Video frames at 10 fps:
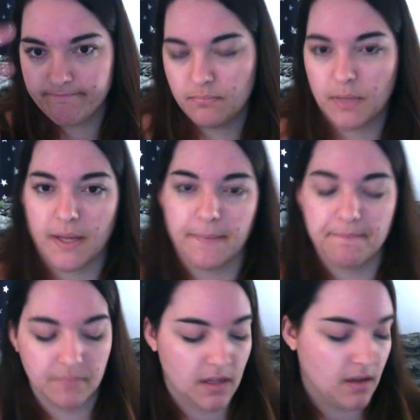But
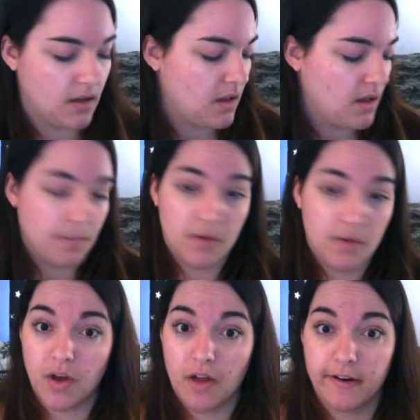beautiful
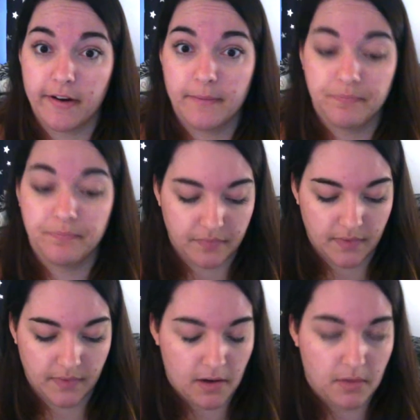color,
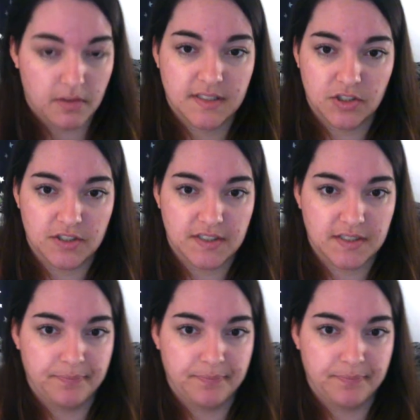you know, it's just,